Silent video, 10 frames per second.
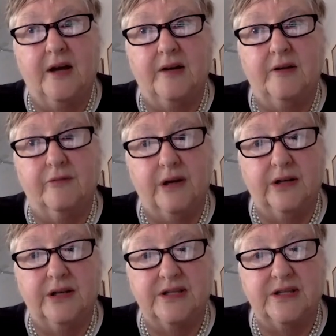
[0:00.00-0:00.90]

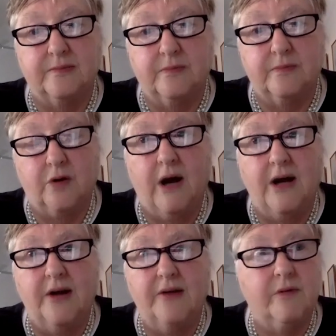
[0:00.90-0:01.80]
really some
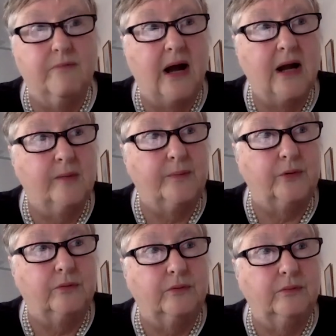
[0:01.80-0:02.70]
quite
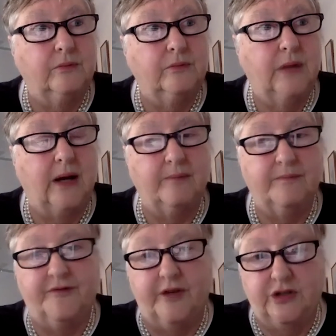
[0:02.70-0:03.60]
remarkable
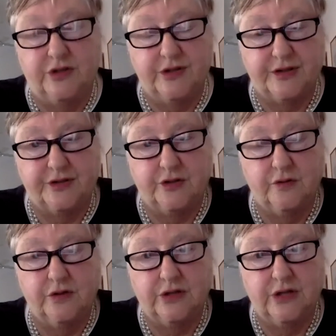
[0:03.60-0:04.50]
features to
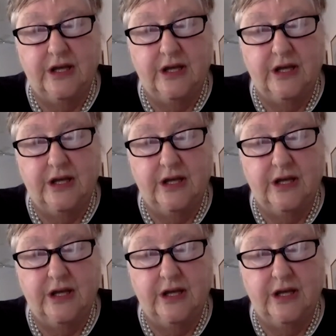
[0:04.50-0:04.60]
it.